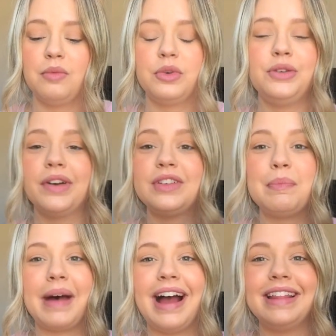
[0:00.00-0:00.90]
When you have to
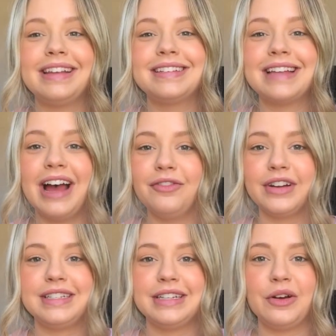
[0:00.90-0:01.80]
buy these
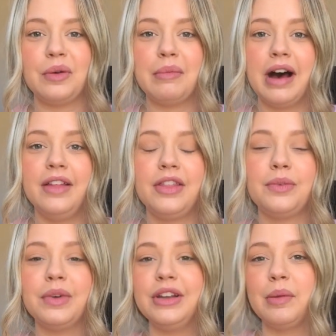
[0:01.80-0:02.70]
every single month,
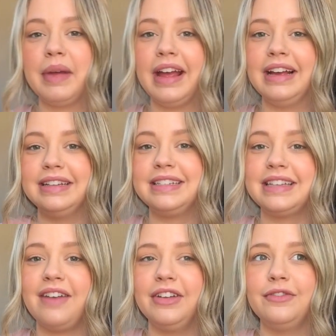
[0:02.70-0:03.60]
when you're paying
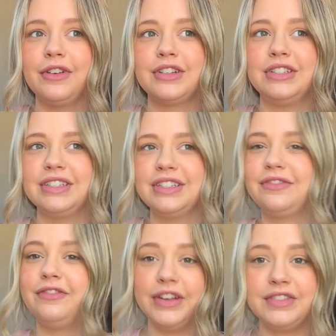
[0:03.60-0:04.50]
$7 versus
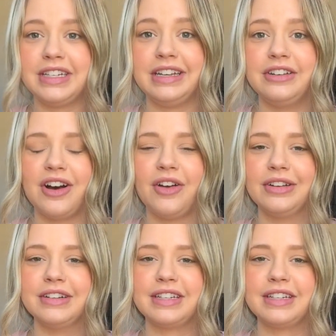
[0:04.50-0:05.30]
$15,